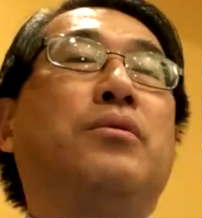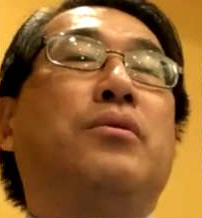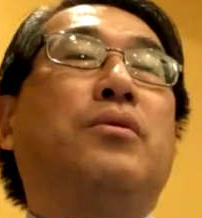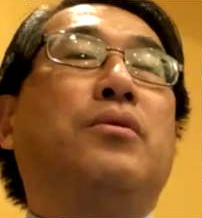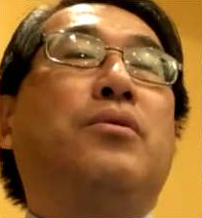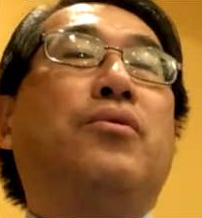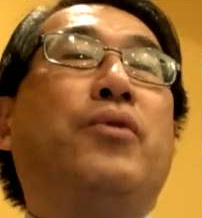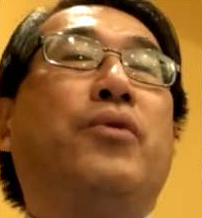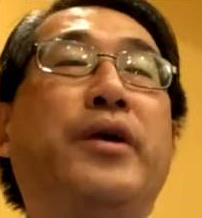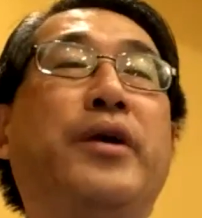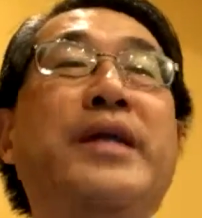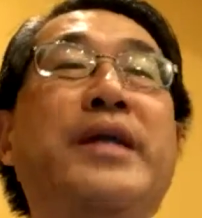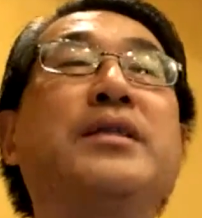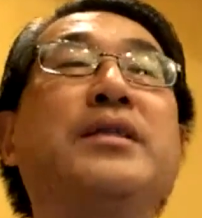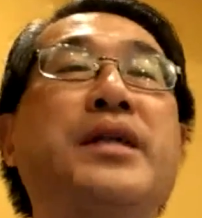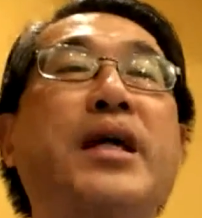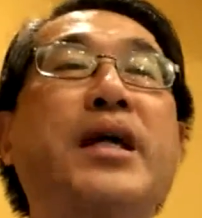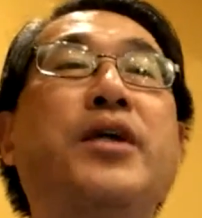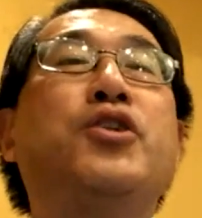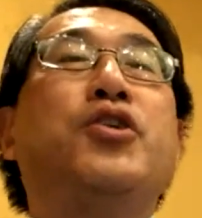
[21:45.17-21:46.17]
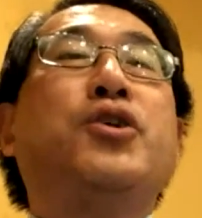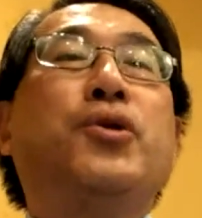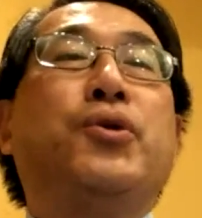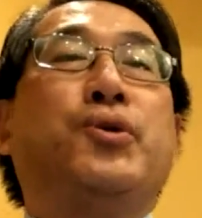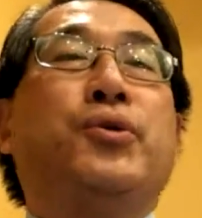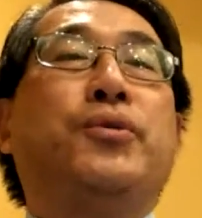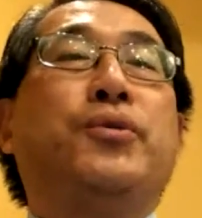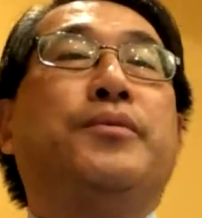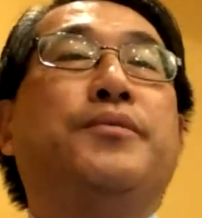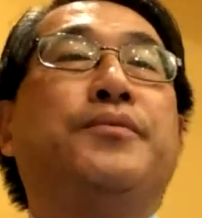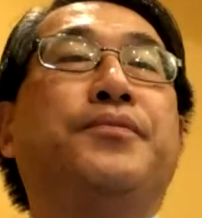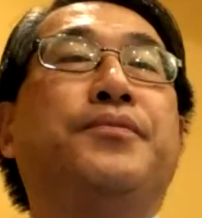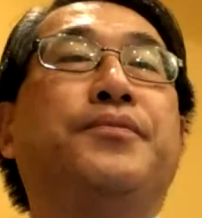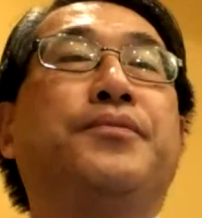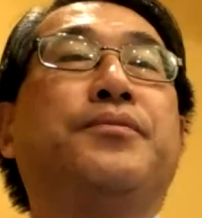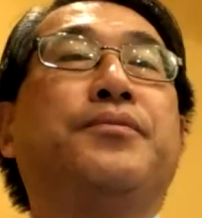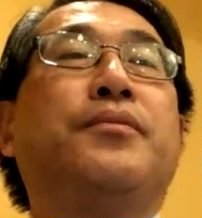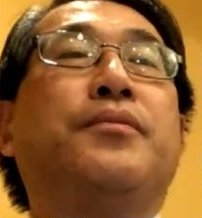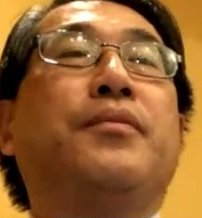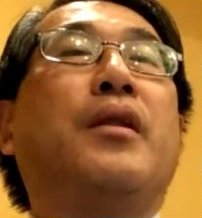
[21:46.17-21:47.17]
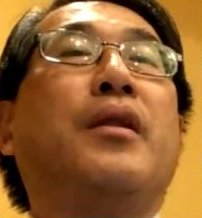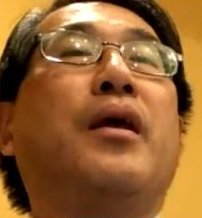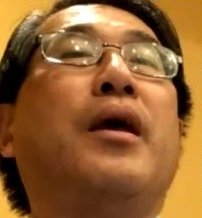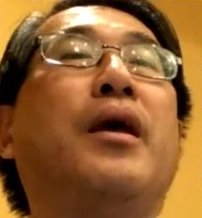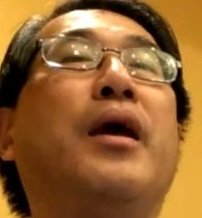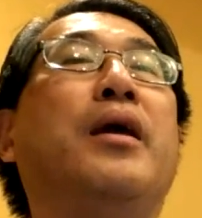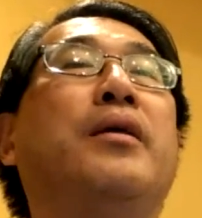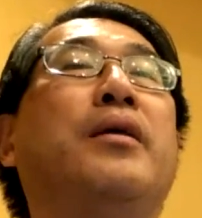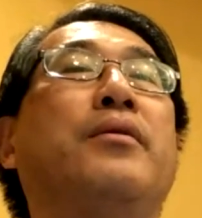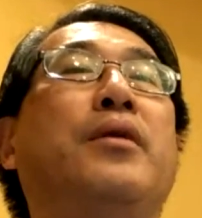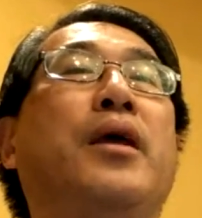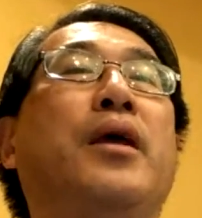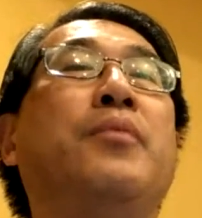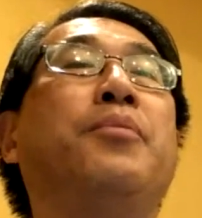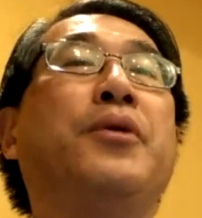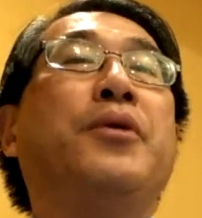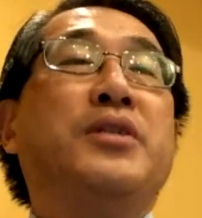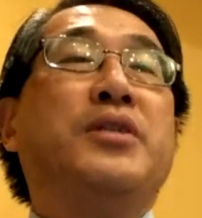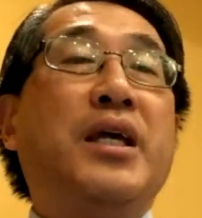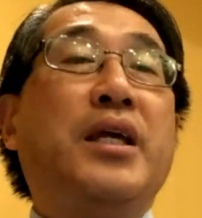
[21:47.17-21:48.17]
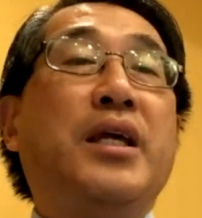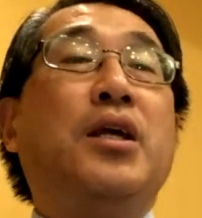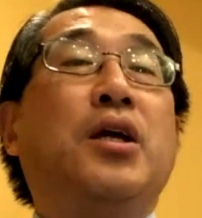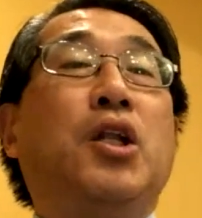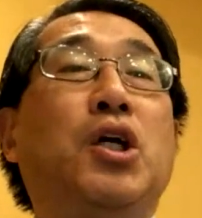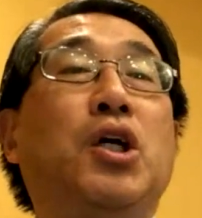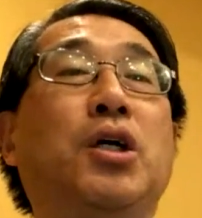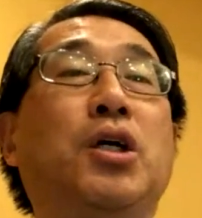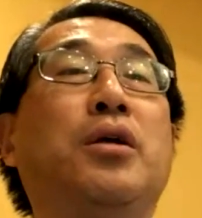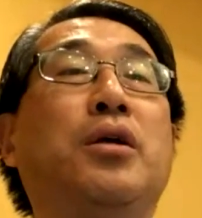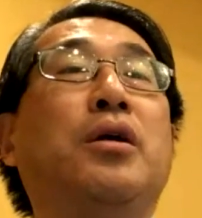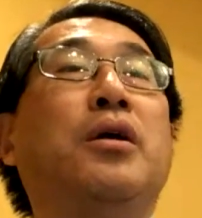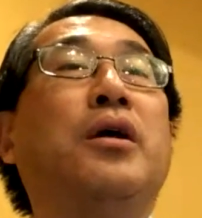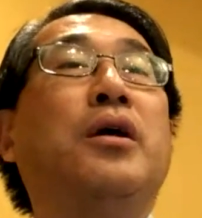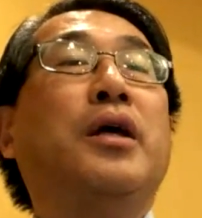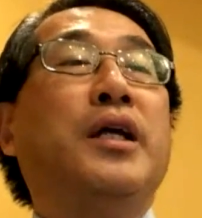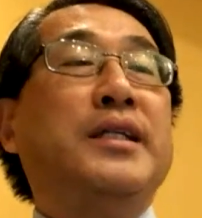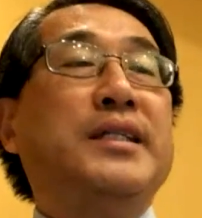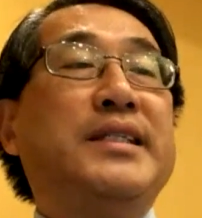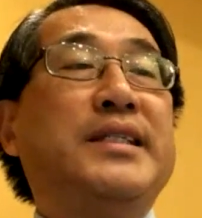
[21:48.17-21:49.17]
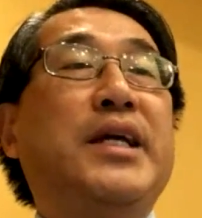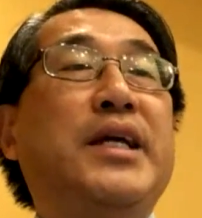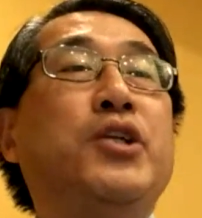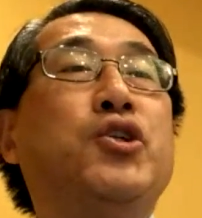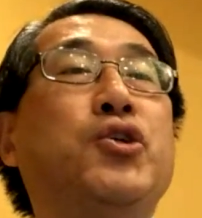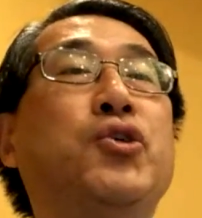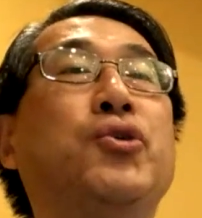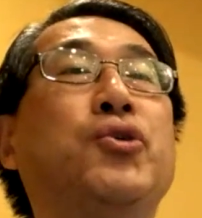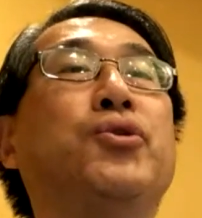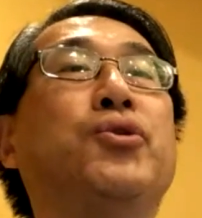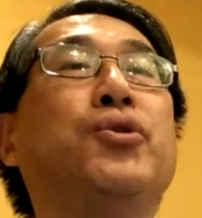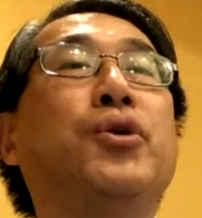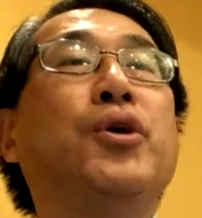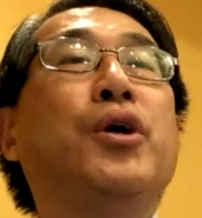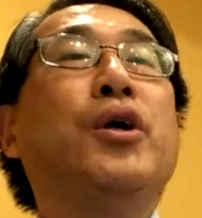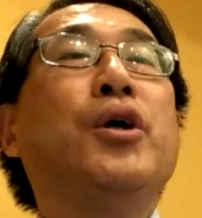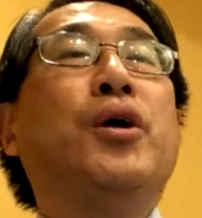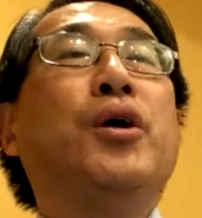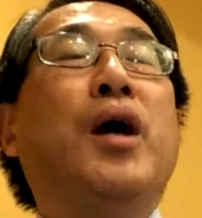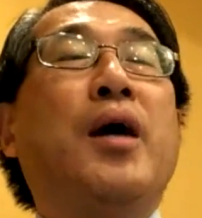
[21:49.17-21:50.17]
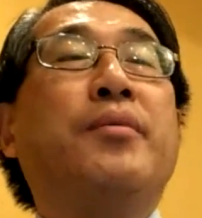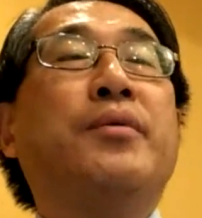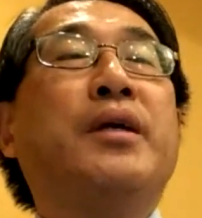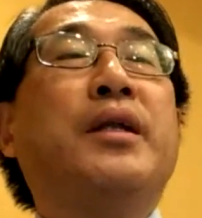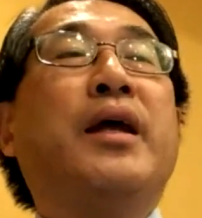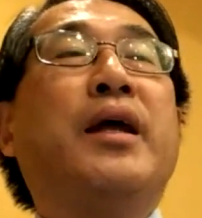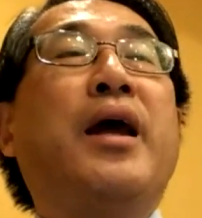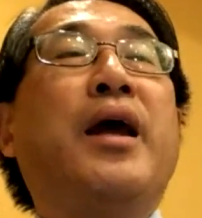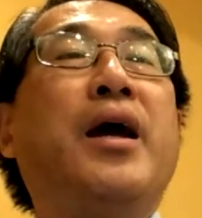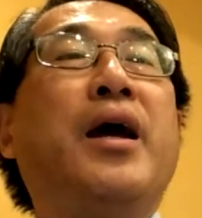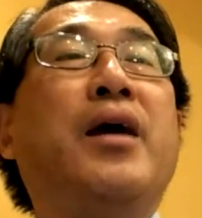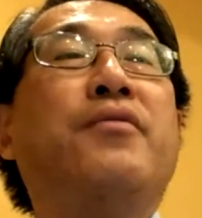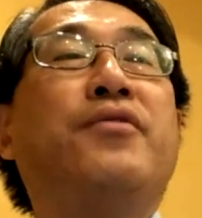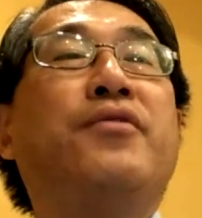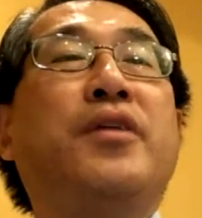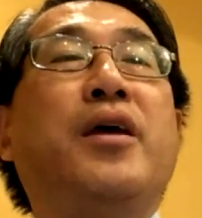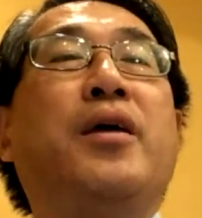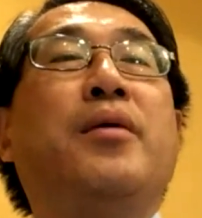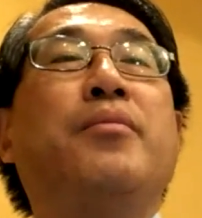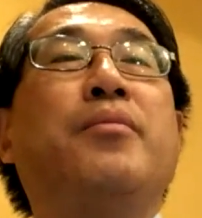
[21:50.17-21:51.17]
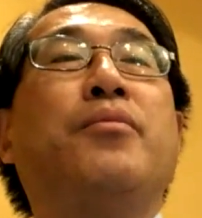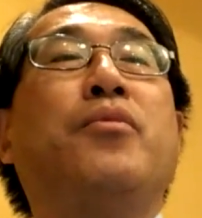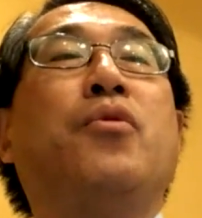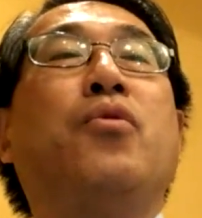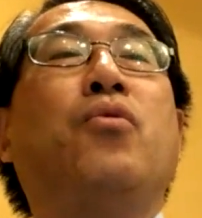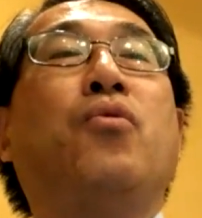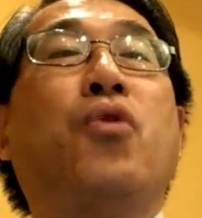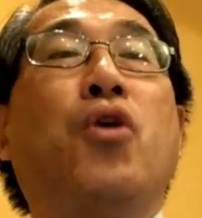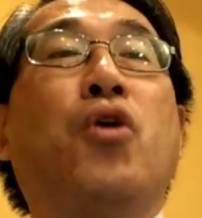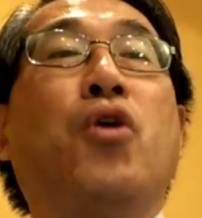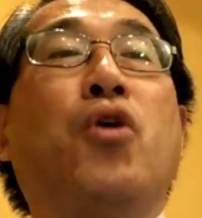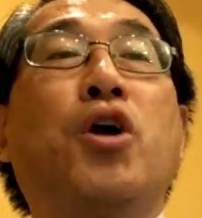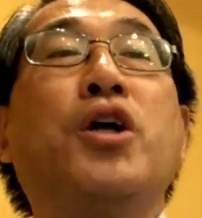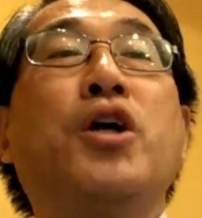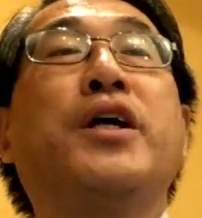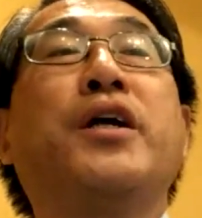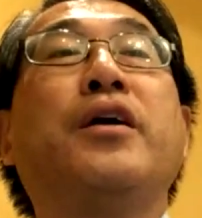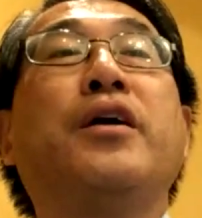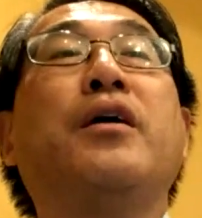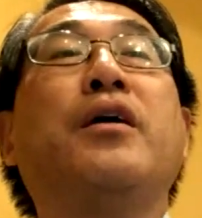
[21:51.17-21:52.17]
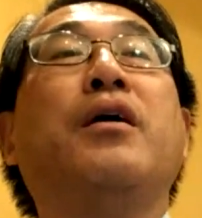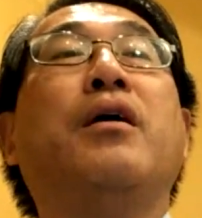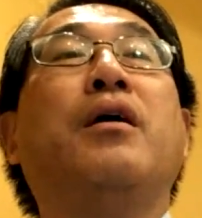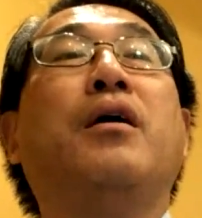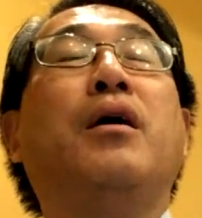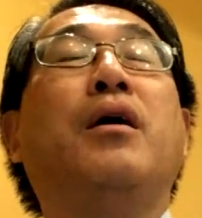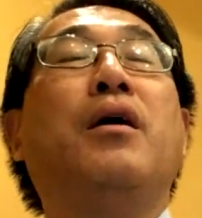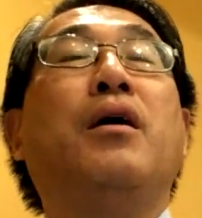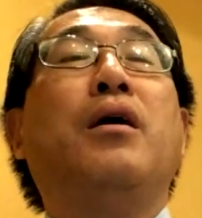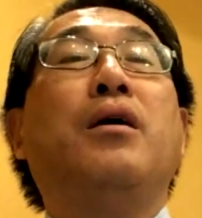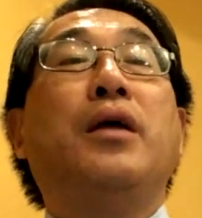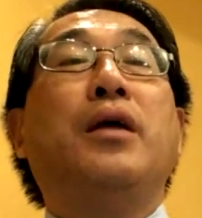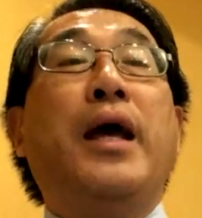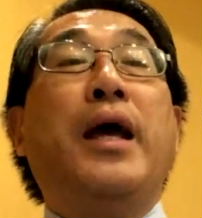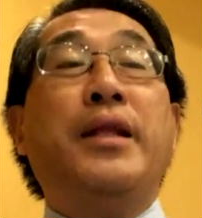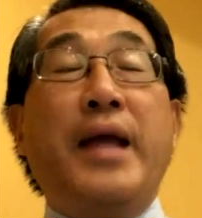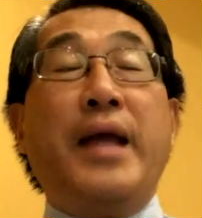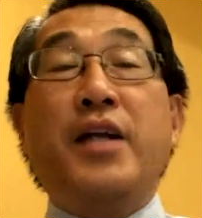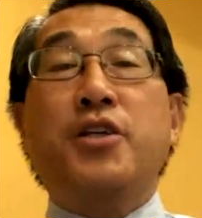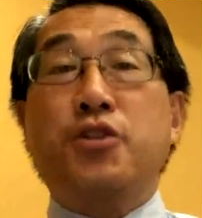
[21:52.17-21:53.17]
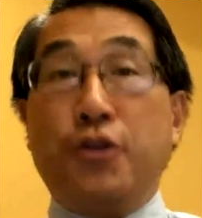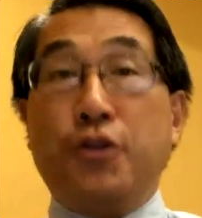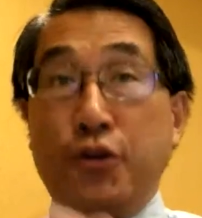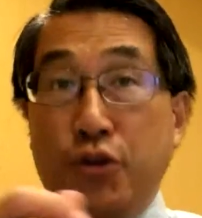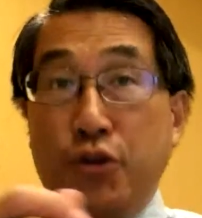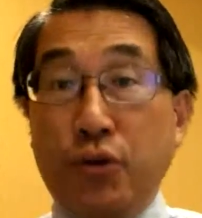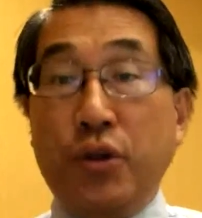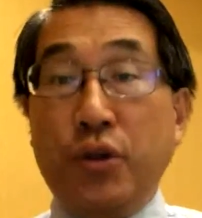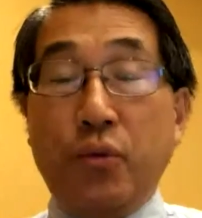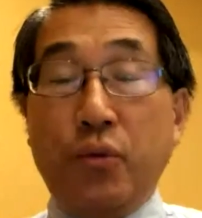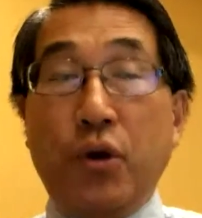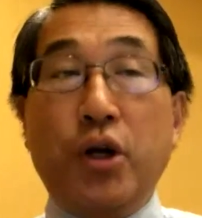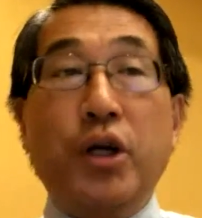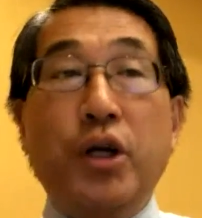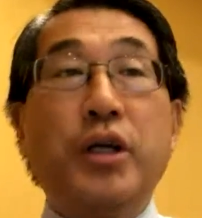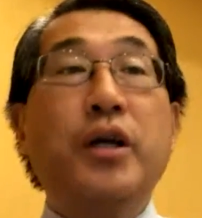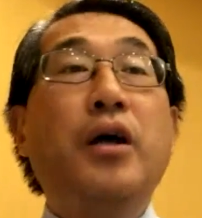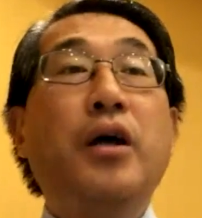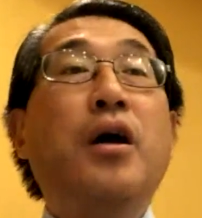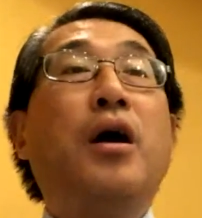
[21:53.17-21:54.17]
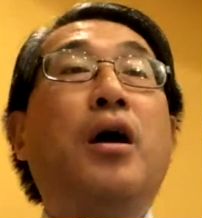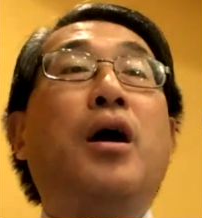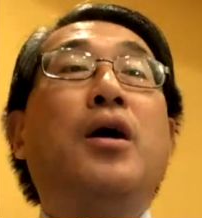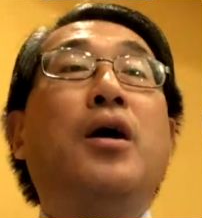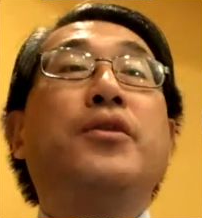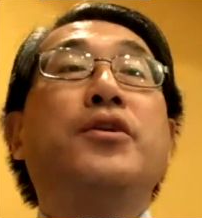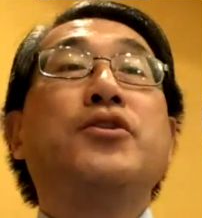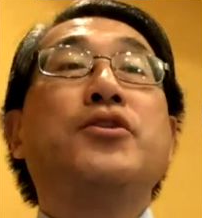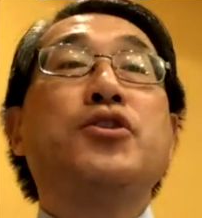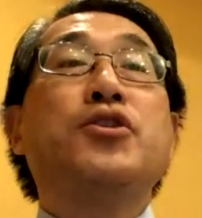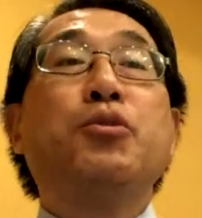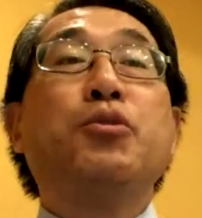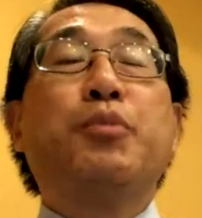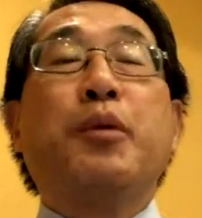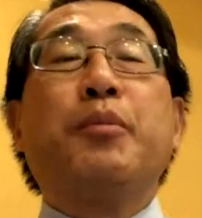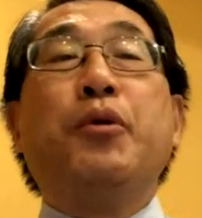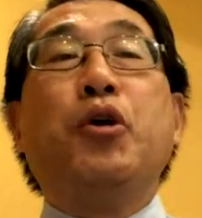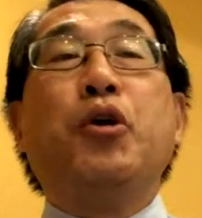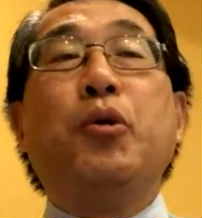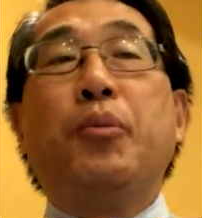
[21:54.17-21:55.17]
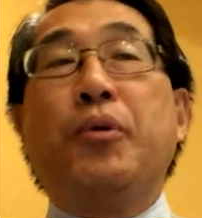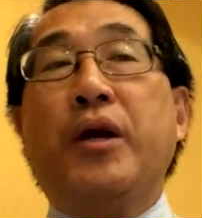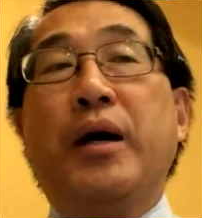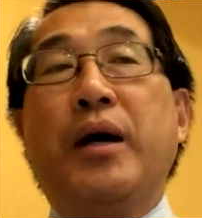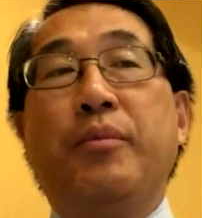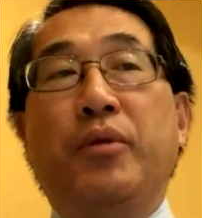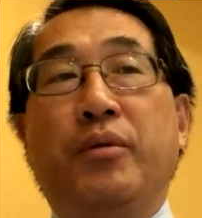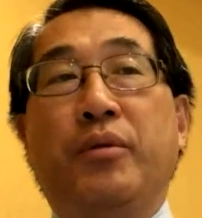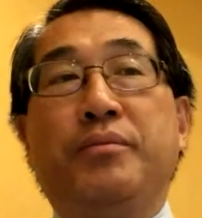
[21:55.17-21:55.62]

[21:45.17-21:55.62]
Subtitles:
we're in day two, and in particular, in day two, I'm going to have them work and actually do the work on the Super Bowl problem.